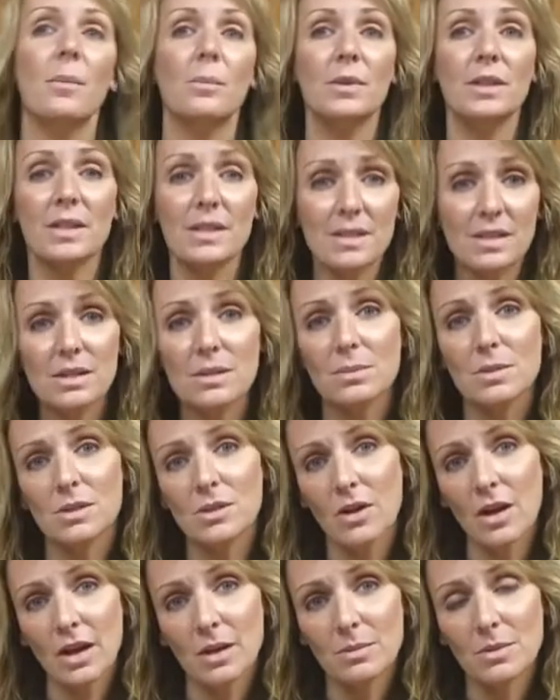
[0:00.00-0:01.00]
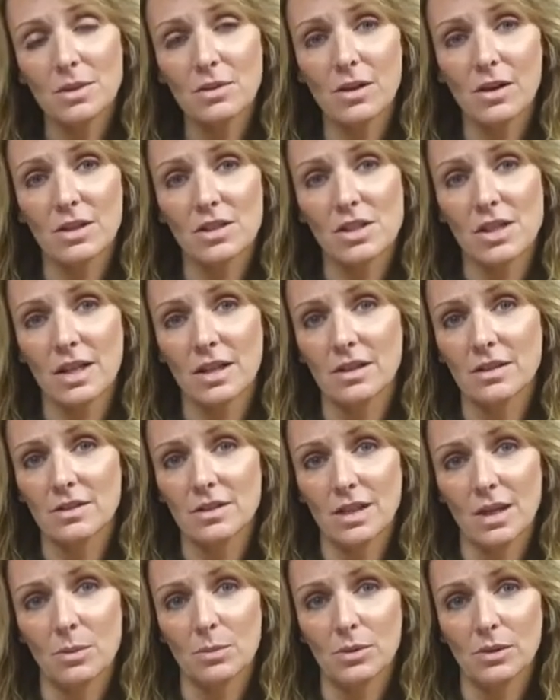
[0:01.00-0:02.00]
Please subscribe to our channel
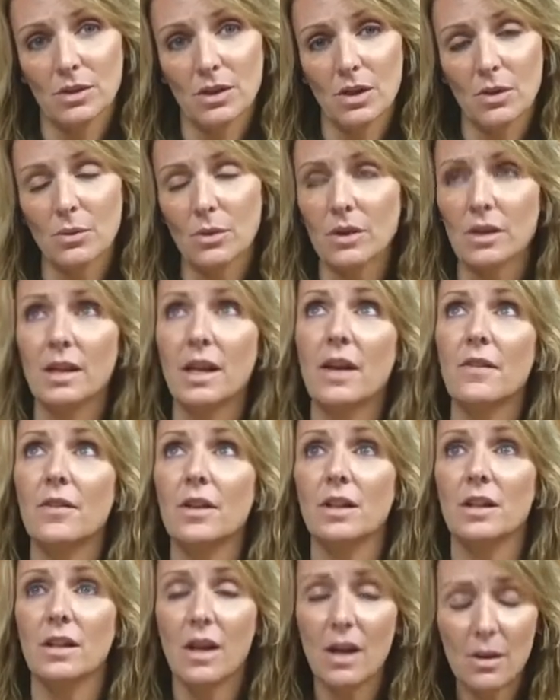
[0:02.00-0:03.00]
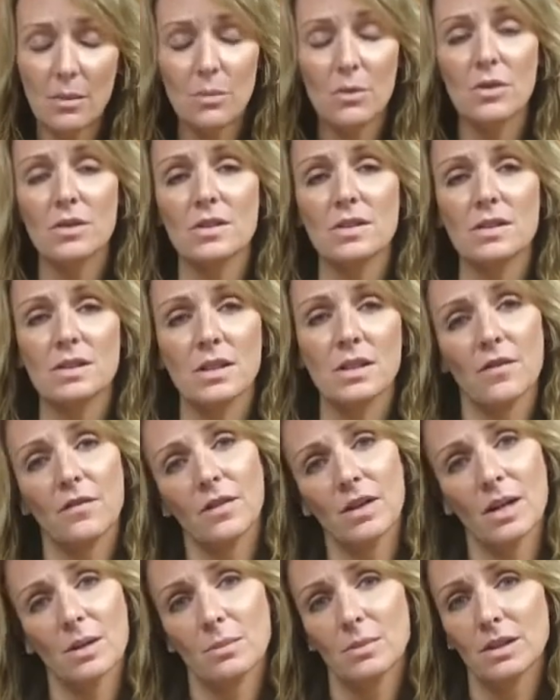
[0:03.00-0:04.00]
down below. We're going to have a lot more stuff
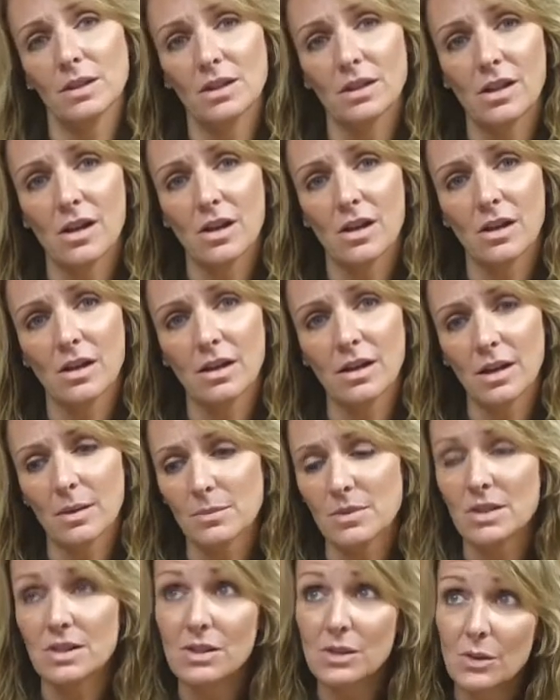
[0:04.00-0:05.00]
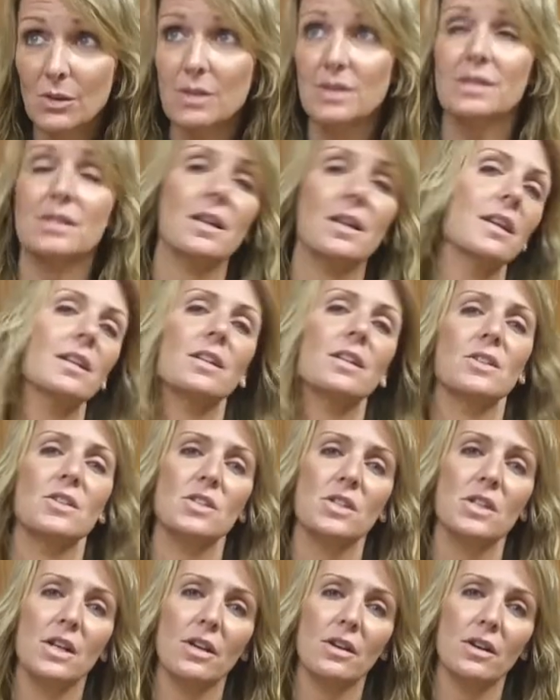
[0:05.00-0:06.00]
coming along. I'm so excited to
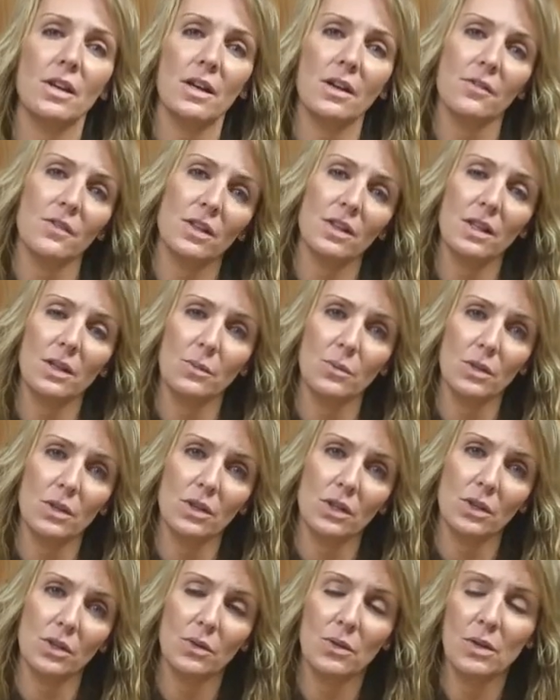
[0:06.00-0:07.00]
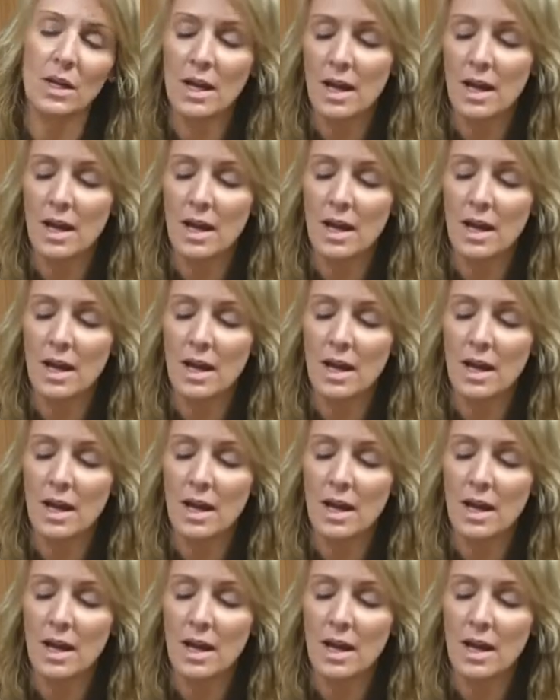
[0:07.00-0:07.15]
share everything with you.